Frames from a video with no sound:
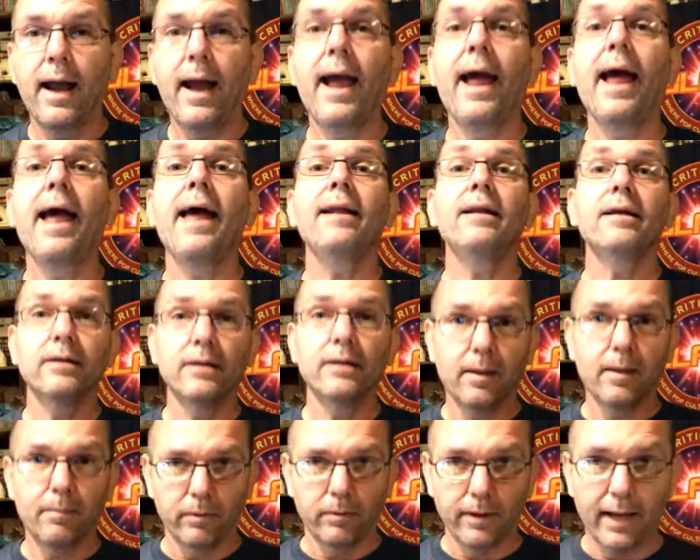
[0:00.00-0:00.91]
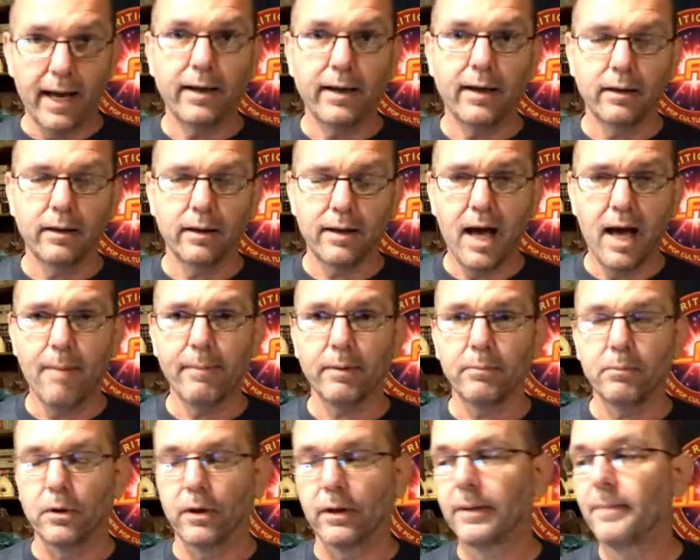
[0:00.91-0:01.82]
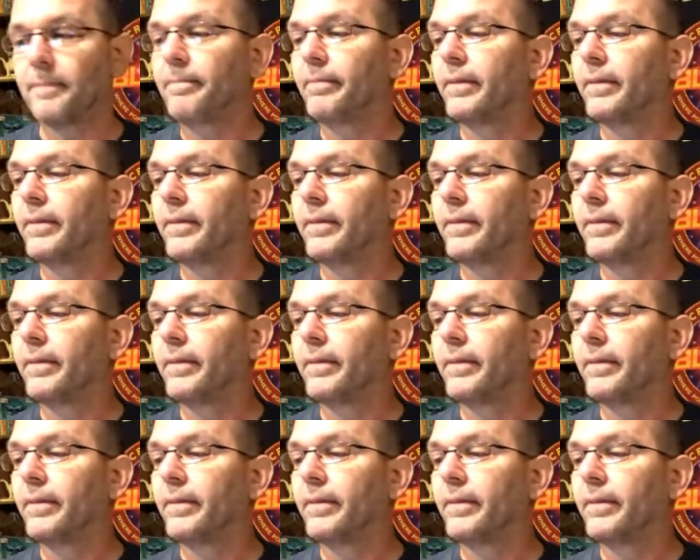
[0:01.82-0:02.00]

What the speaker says: and end up liking the comic book.